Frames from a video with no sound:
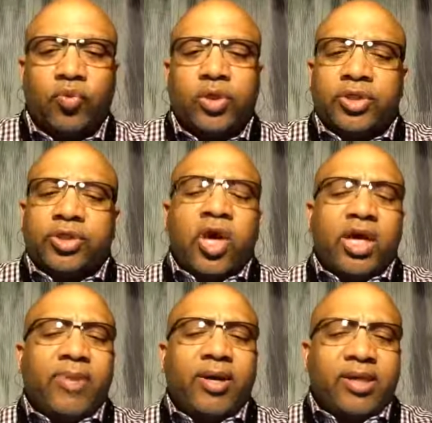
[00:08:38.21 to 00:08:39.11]
We're
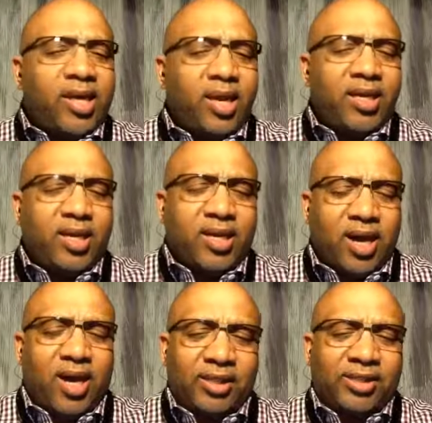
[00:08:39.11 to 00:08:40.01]
talking about gaining
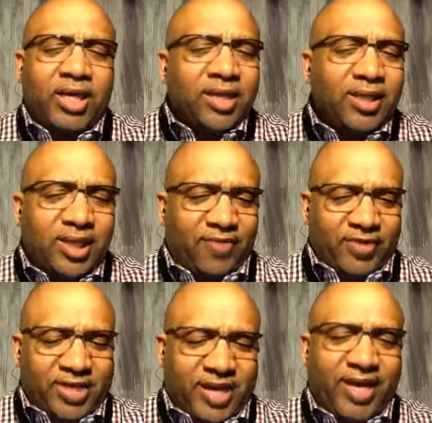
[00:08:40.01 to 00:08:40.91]
God's
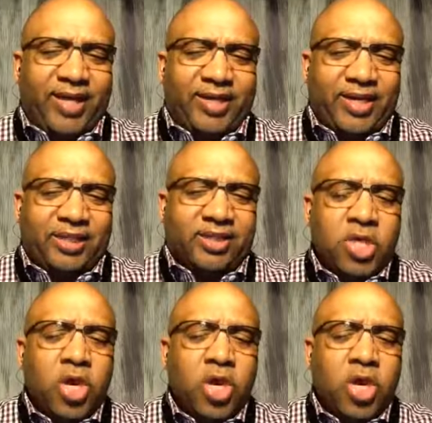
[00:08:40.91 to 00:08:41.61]
loving kindness.